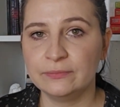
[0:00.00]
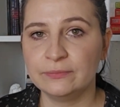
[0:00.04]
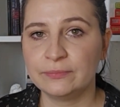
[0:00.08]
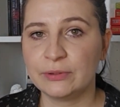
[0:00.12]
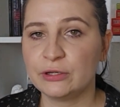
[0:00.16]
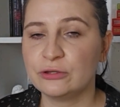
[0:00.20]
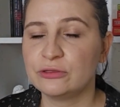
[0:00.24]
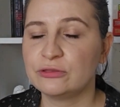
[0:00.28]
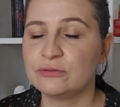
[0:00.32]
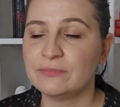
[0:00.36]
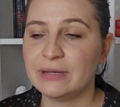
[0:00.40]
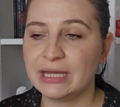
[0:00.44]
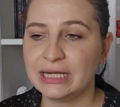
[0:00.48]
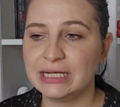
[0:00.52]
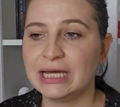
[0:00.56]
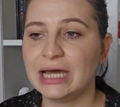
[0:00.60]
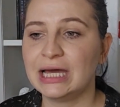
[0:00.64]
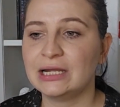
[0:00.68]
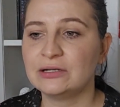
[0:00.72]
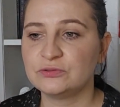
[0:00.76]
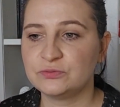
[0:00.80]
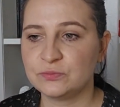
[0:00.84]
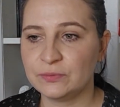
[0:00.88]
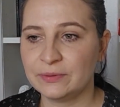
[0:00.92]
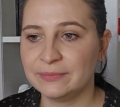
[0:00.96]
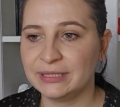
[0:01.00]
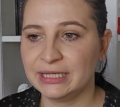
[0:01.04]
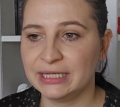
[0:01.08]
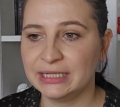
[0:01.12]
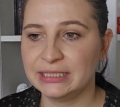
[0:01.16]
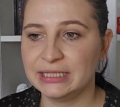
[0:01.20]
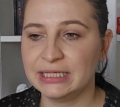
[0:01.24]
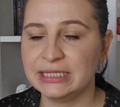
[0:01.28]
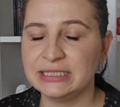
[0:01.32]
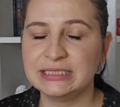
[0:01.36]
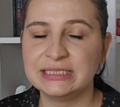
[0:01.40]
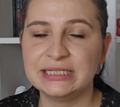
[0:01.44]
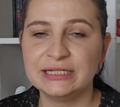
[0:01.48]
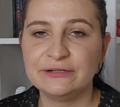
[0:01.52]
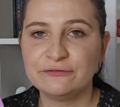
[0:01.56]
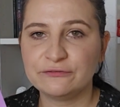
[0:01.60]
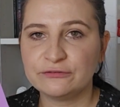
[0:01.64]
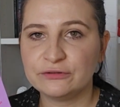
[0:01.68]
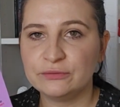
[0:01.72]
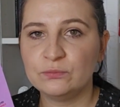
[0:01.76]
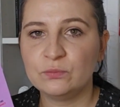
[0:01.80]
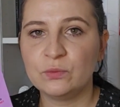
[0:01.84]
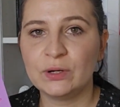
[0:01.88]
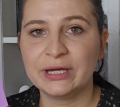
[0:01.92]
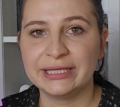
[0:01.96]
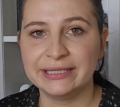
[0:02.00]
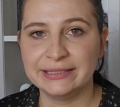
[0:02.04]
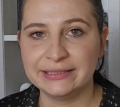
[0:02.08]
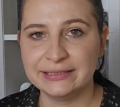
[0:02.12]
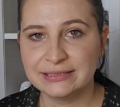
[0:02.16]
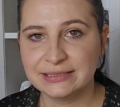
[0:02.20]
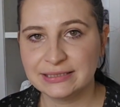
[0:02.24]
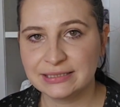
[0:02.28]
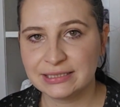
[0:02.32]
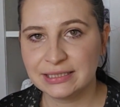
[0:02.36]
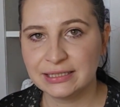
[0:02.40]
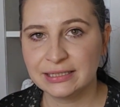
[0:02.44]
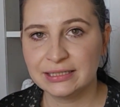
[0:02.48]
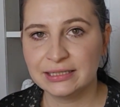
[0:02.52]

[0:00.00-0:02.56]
both men and women, in different ways,